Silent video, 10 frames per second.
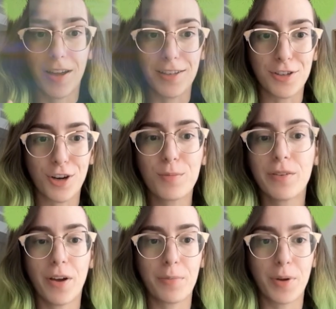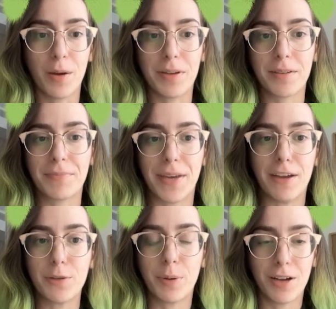in terms of upcoming, I
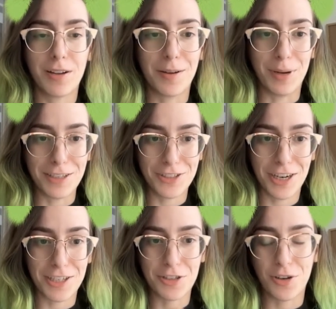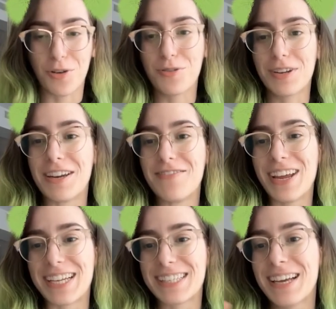have to apologize to Oat in
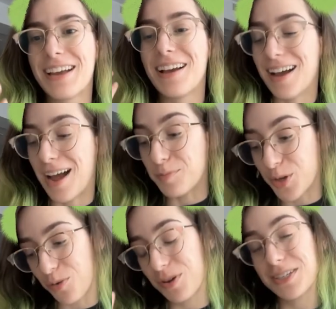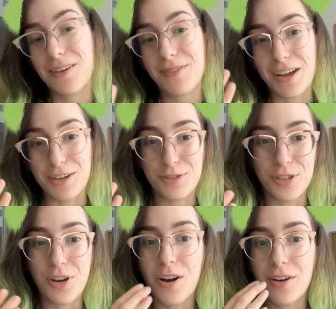advance. I'm going to have extra
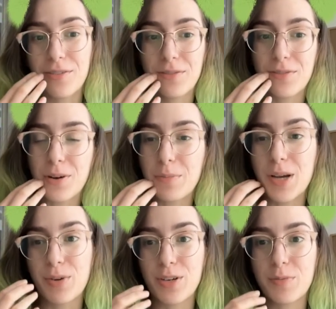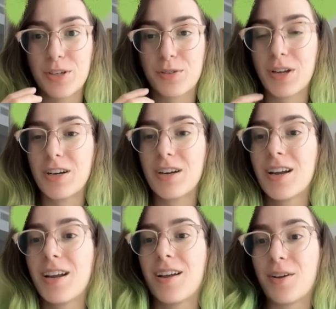yarn from my Windermere sweater.
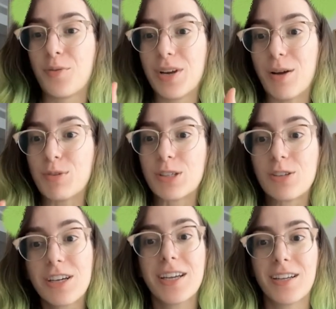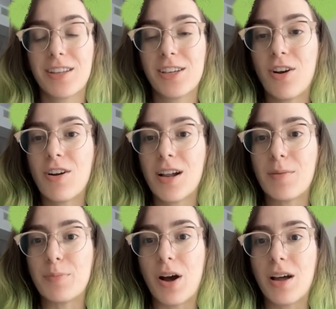When I was looking at the yarn I
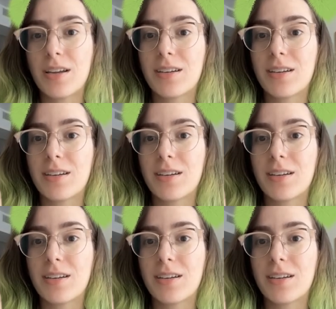bought,